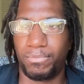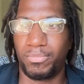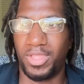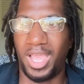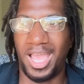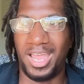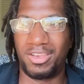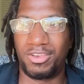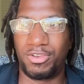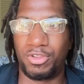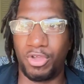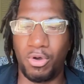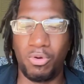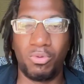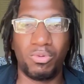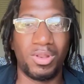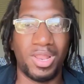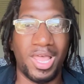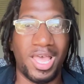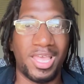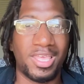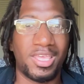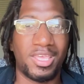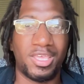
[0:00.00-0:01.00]
I don't
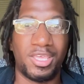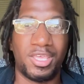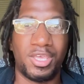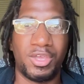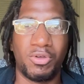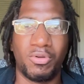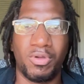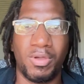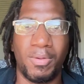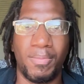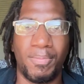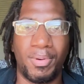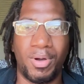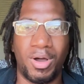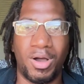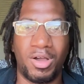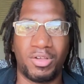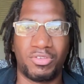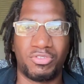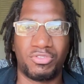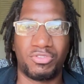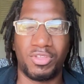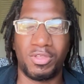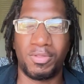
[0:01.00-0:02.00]
like it here in
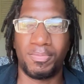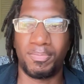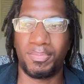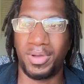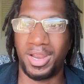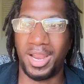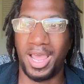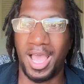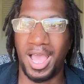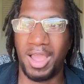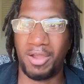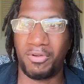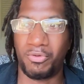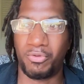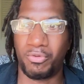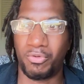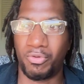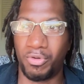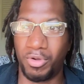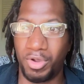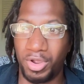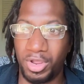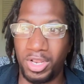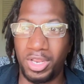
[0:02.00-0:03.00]
Boston, but I
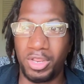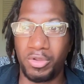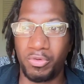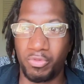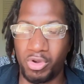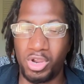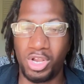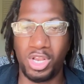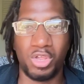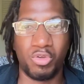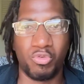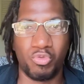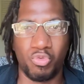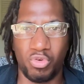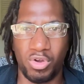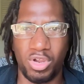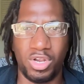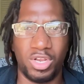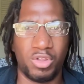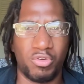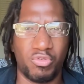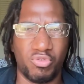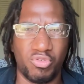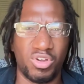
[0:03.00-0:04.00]
really, really,
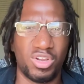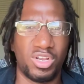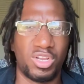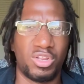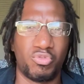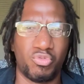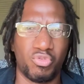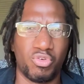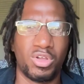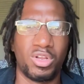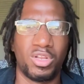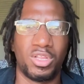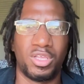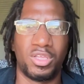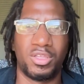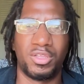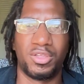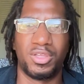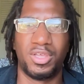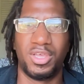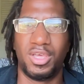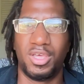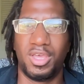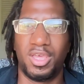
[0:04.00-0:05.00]
really, really, really,
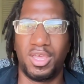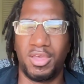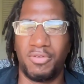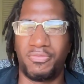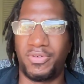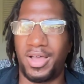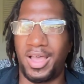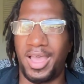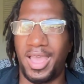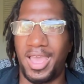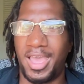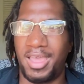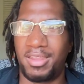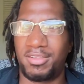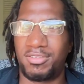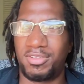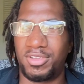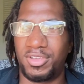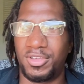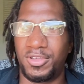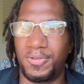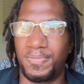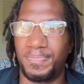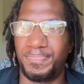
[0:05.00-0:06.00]
if I had
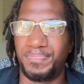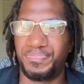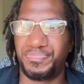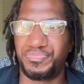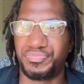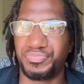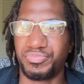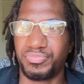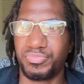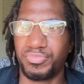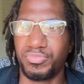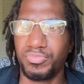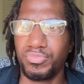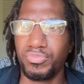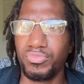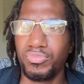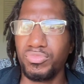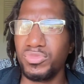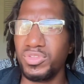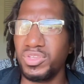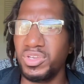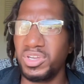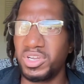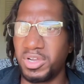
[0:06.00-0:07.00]
to
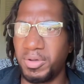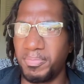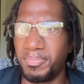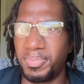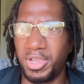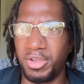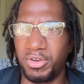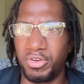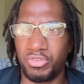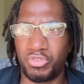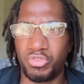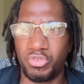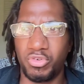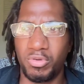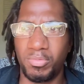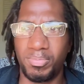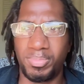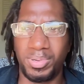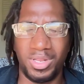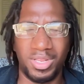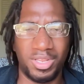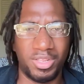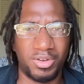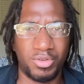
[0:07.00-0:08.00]
compare the two
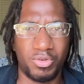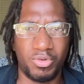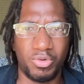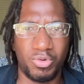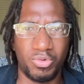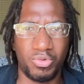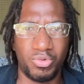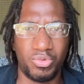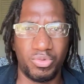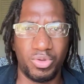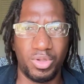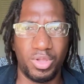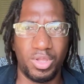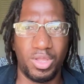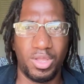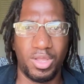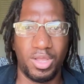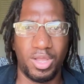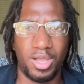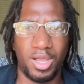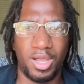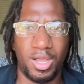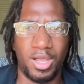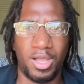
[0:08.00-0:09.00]
political,
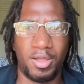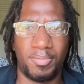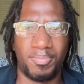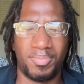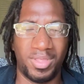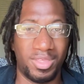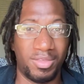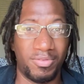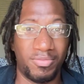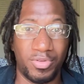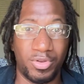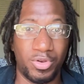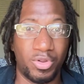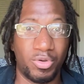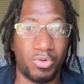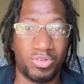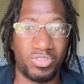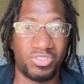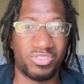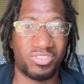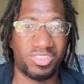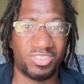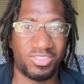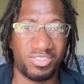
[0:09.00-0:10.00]
even though
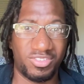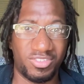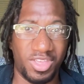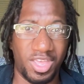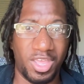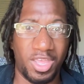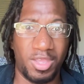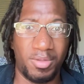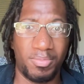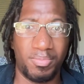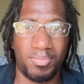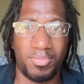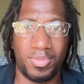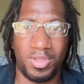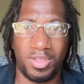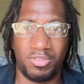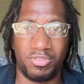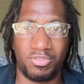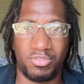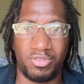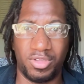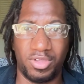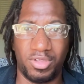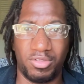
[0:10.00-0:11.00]
it's the same,
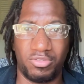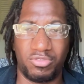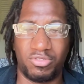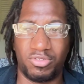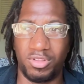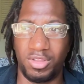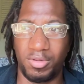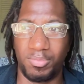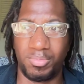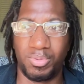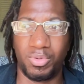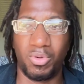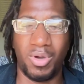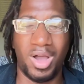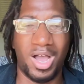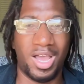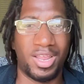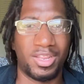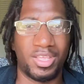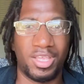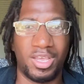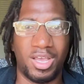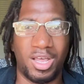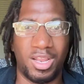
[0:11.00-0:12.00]
it's liberal
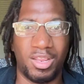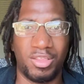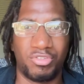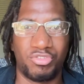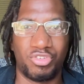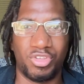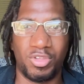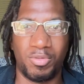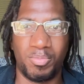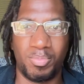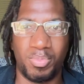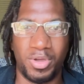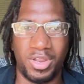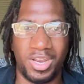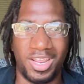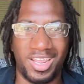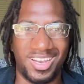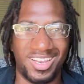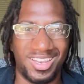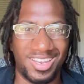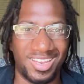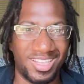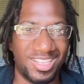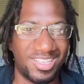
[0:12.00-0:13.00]
ideology, but
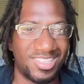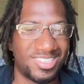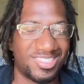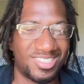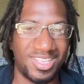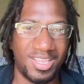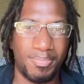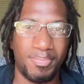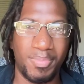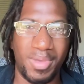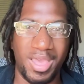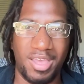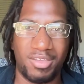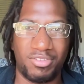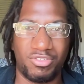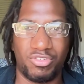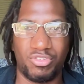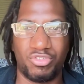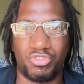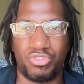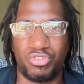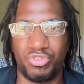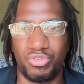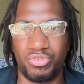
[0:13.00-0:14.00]
at least in
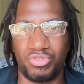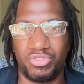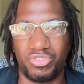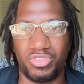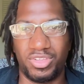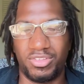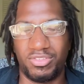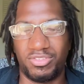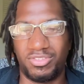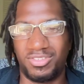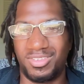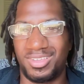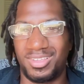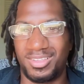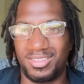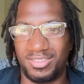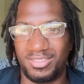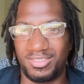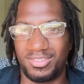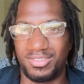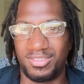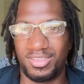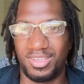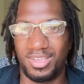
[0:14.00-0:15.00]
Massachusetts,
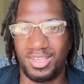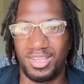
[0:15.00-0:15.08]
it's